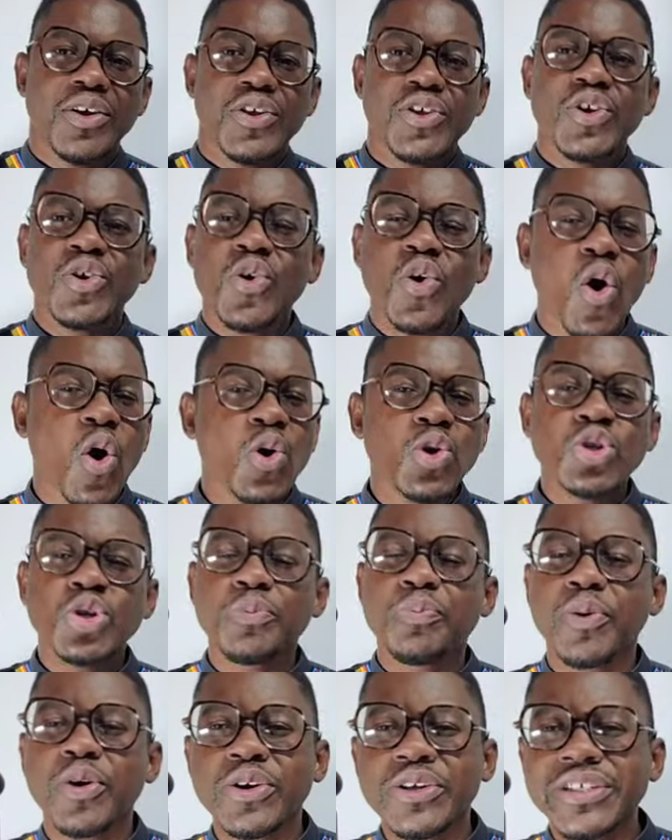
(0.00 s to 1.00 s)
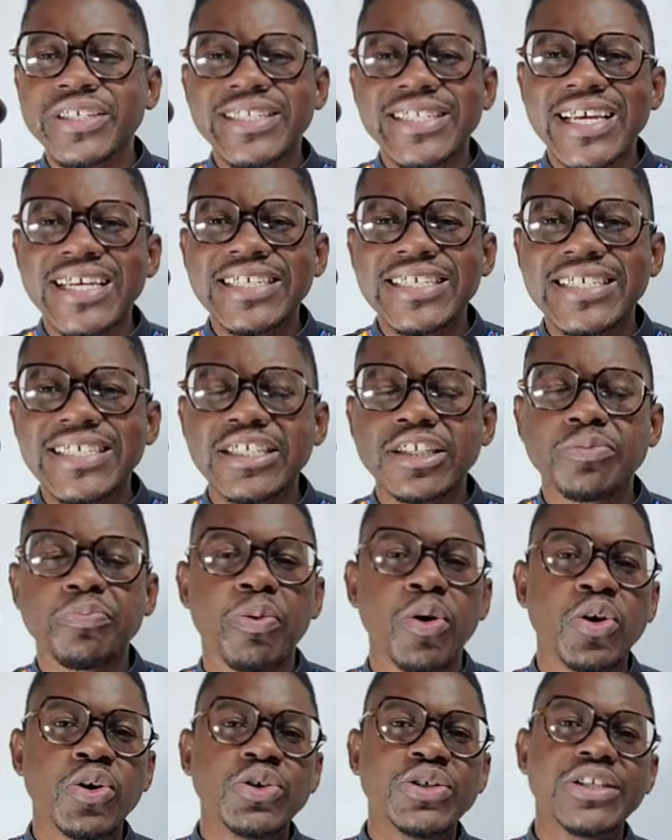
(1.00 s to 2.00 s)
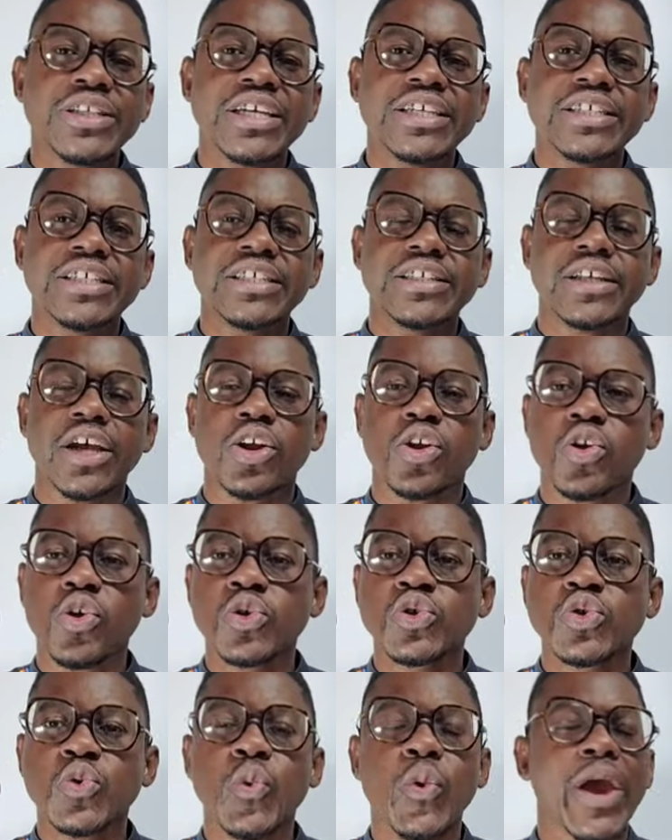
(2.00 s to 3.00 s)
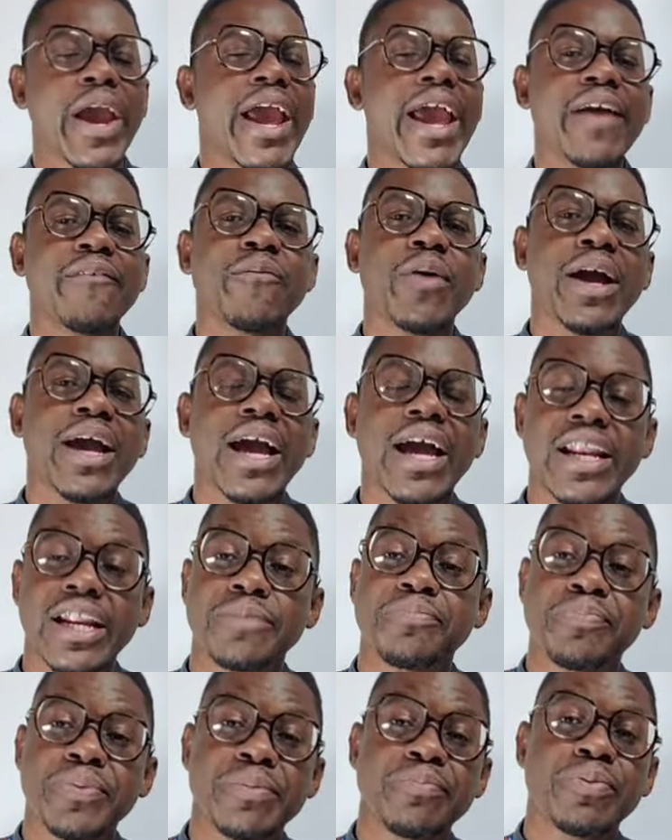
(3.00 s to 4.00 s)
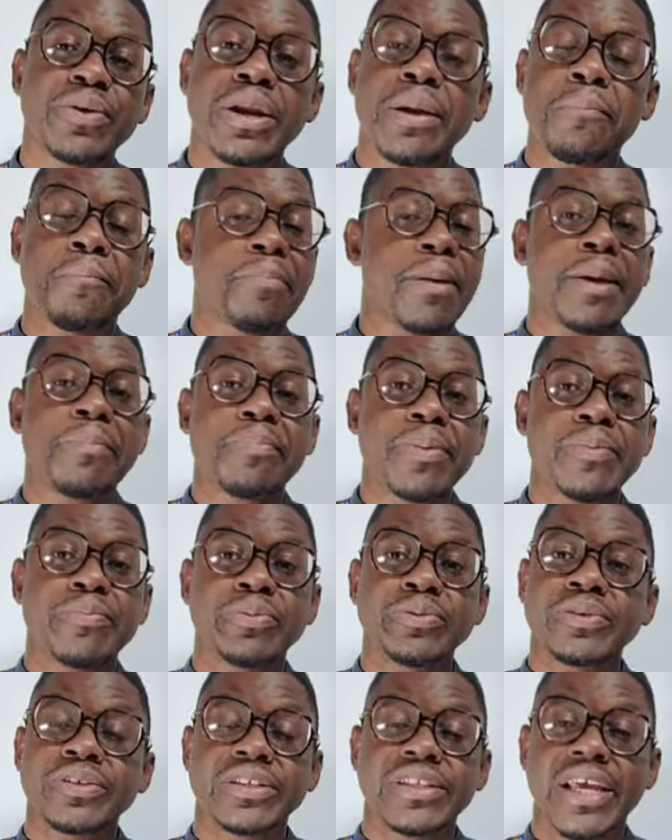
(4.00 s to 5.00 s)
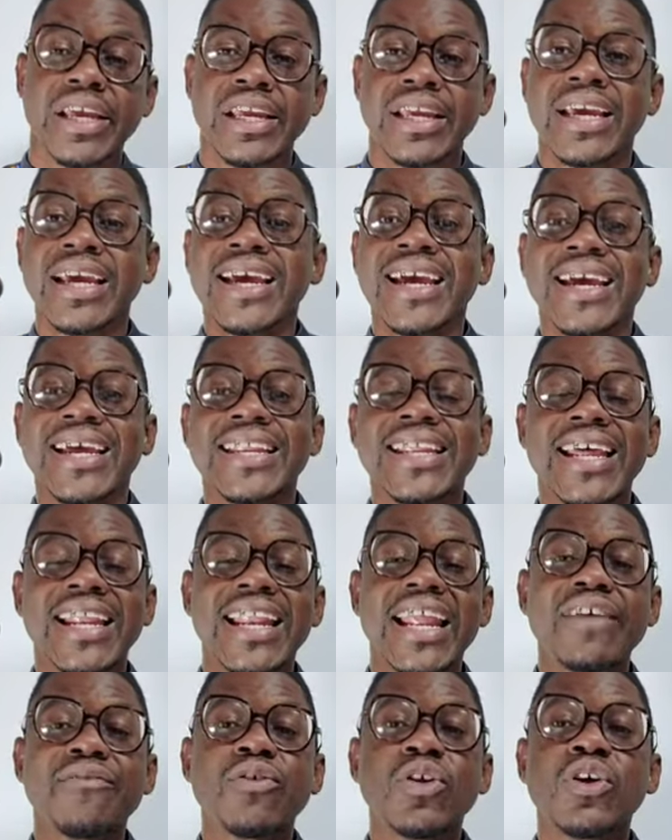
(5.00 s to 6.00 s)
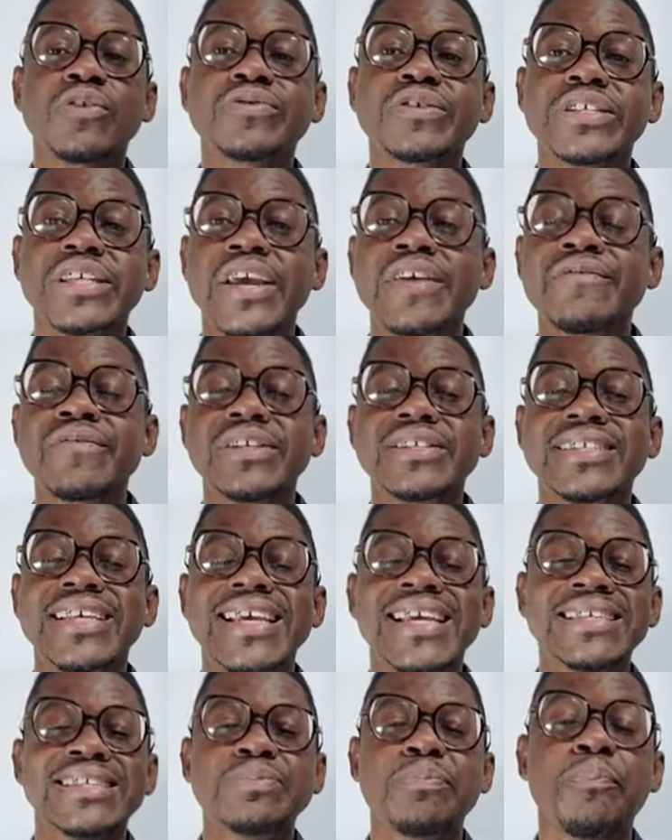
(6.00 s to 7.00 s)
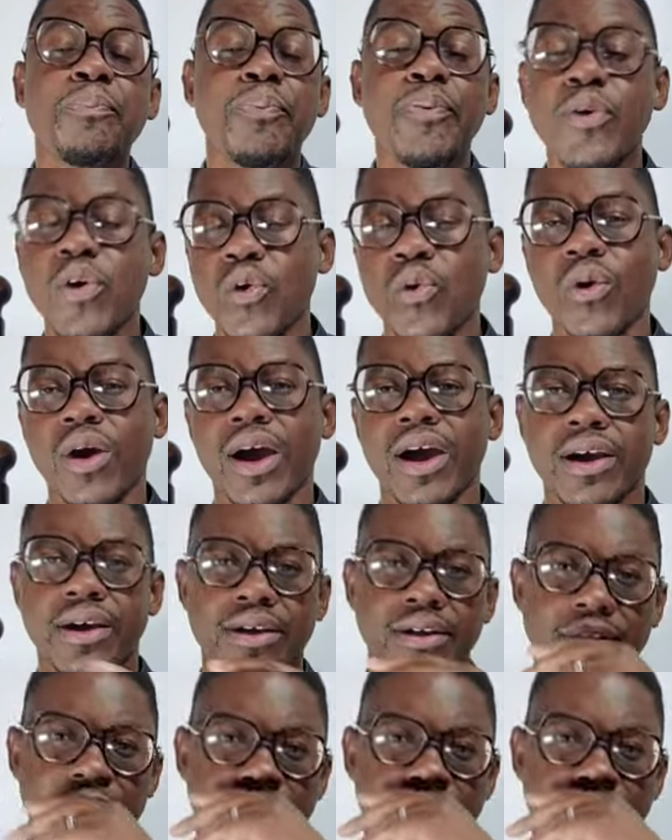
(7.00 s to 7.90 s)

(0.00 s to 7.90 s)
You go to police stations are closed. Wherever colored people and black people stay, the level of service is poor.